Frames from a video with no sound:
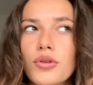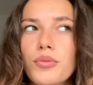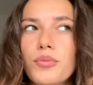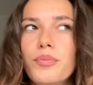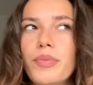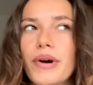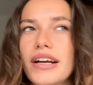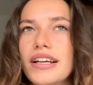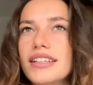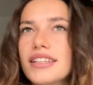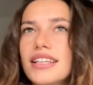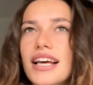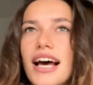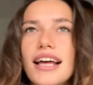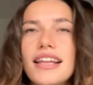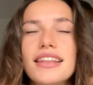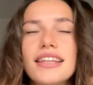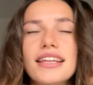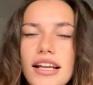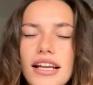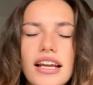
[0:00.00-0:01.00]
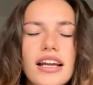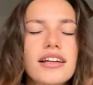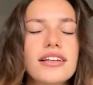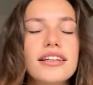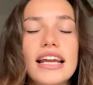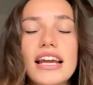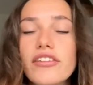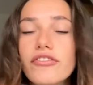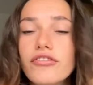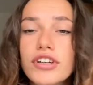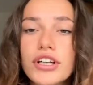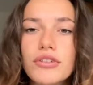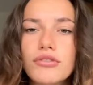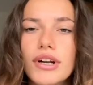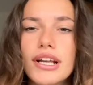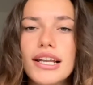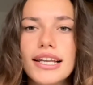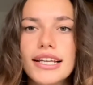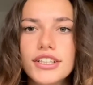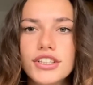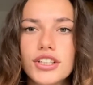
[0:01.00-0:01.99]
But I think in every
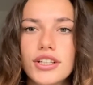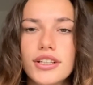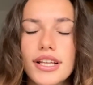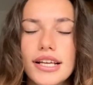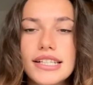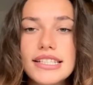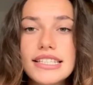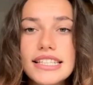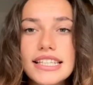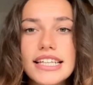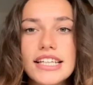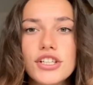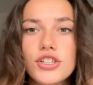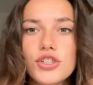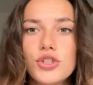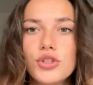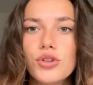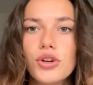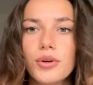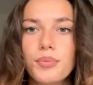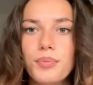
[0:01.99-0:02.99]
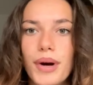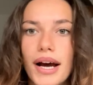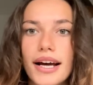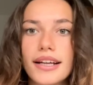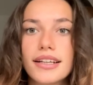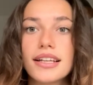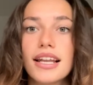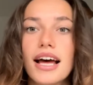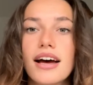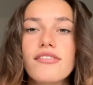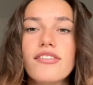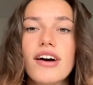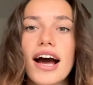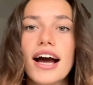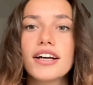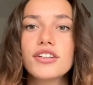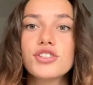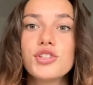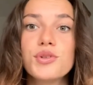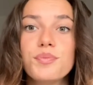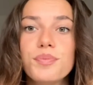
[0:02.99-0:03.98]
religion they teach you about love, how
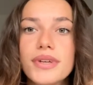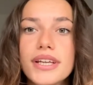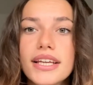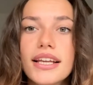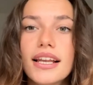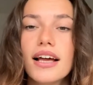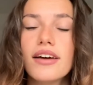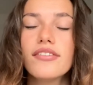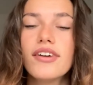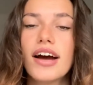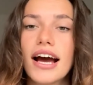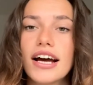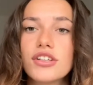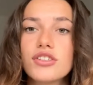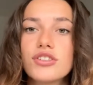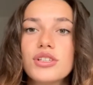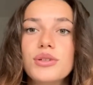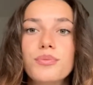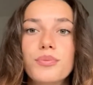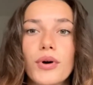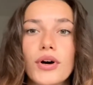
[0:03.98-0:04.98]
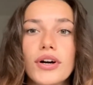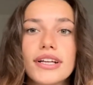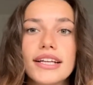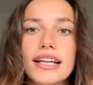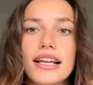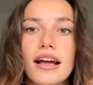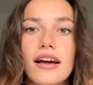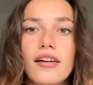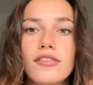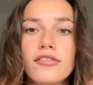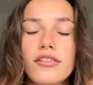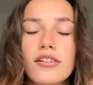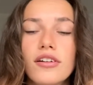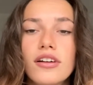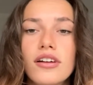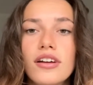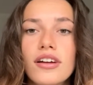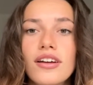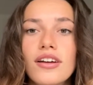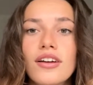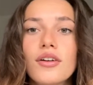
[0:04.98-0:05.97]
to be love, how to embody love,
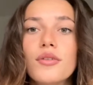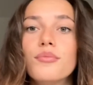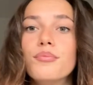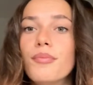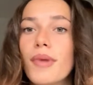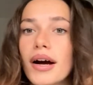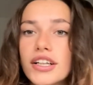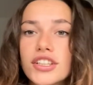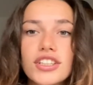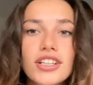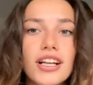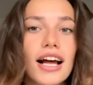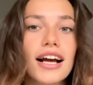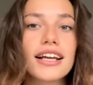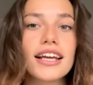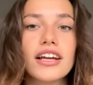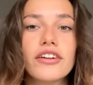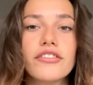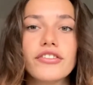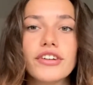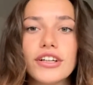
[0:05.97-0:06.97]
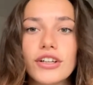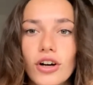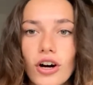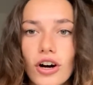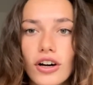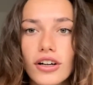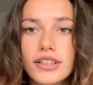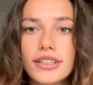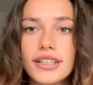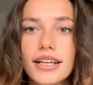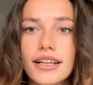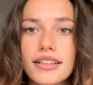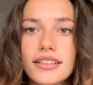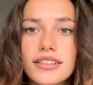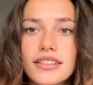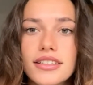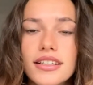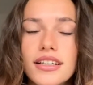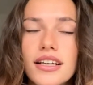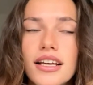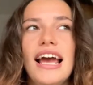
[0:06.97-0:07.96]
much like every God
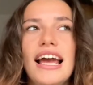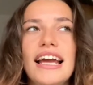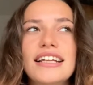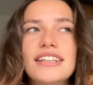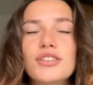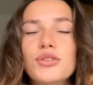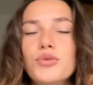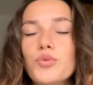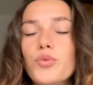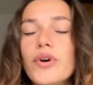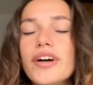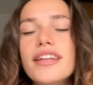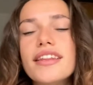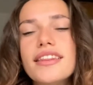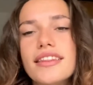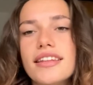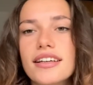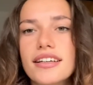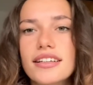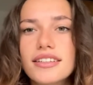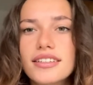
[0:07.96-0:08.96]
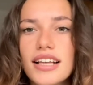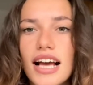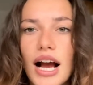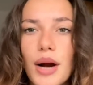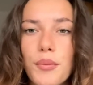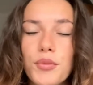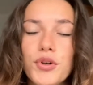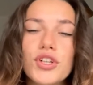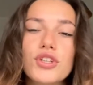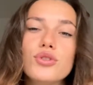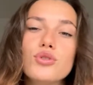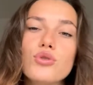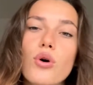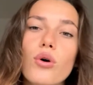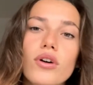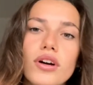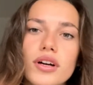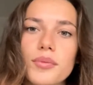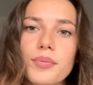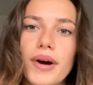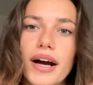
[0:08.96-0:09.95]
does. And with this, I'm going to
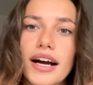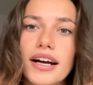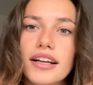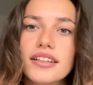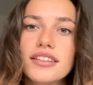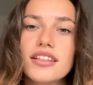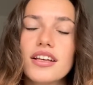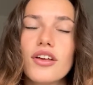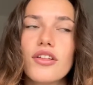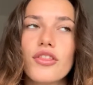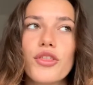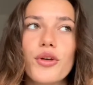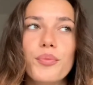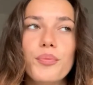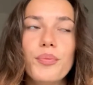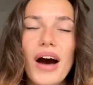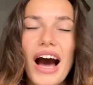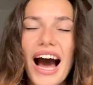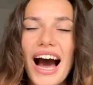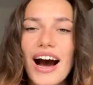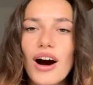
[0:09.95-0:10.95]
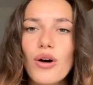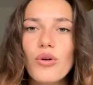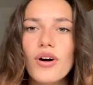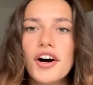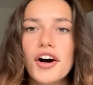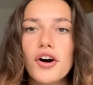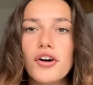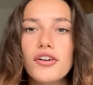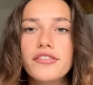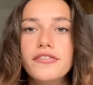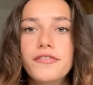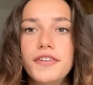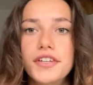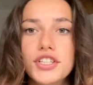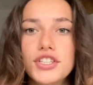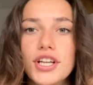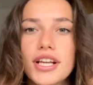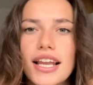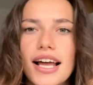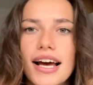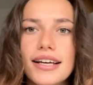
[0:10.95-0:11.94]
talk about the power of
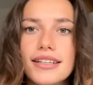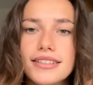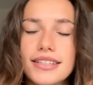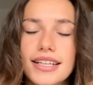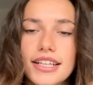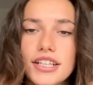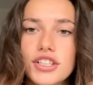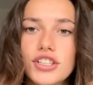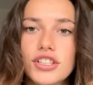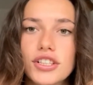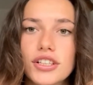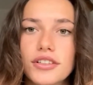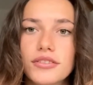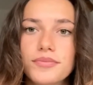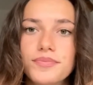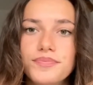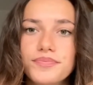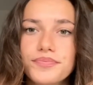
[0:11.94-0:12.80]
visualization.